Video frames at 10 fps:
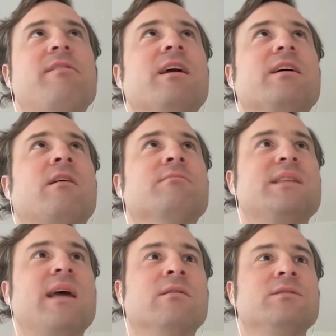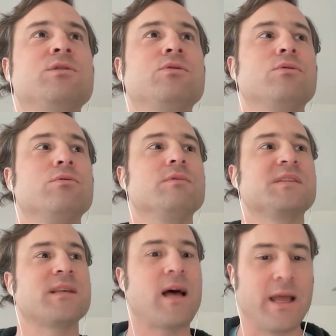think it comes down to the
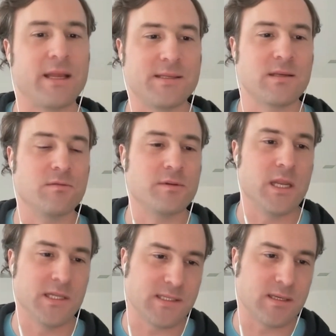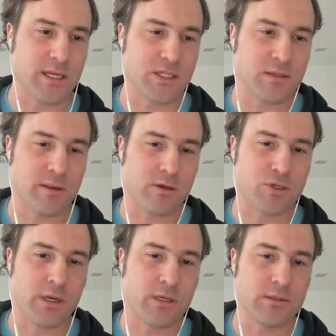size of an installation that you're
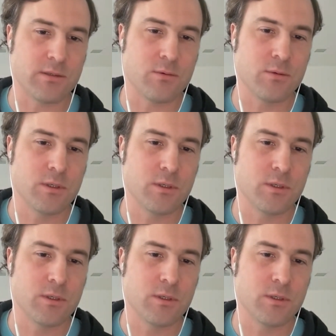trying to do.